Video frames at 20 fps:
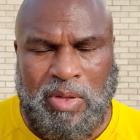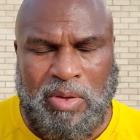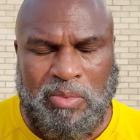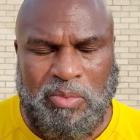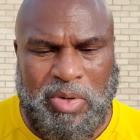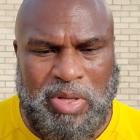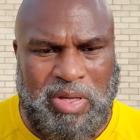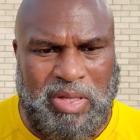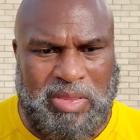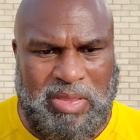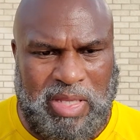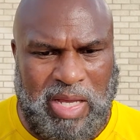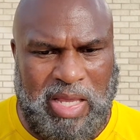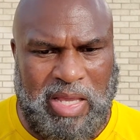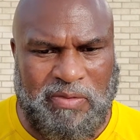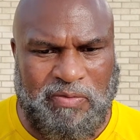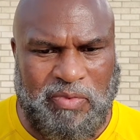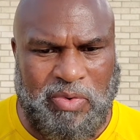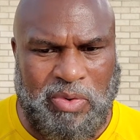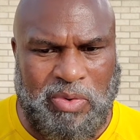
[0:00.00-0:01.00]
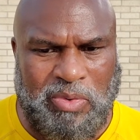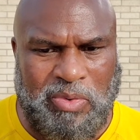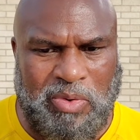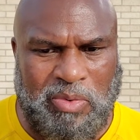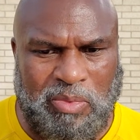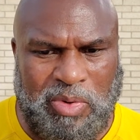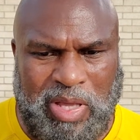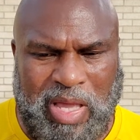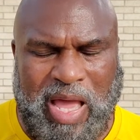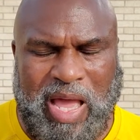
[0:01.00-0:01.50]
We are thankful.
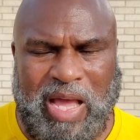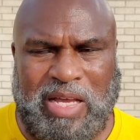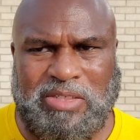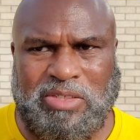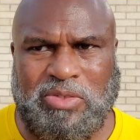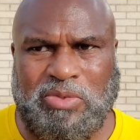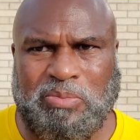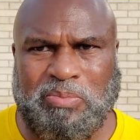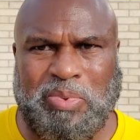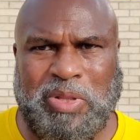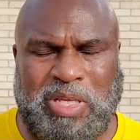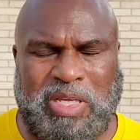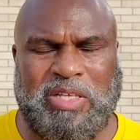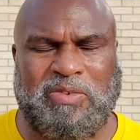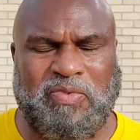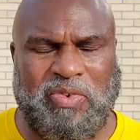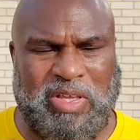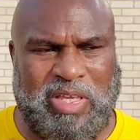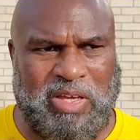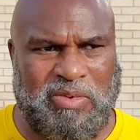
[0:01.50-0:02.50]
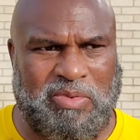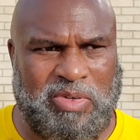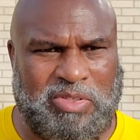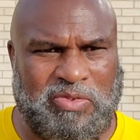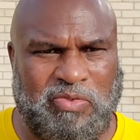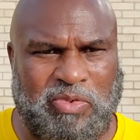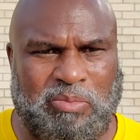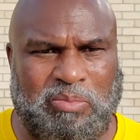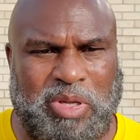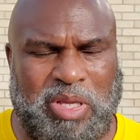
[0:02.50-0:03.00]
We ask you, please forgive us
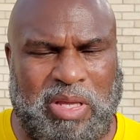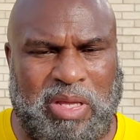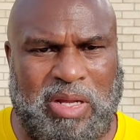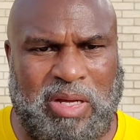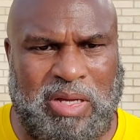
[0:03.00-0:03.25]
for being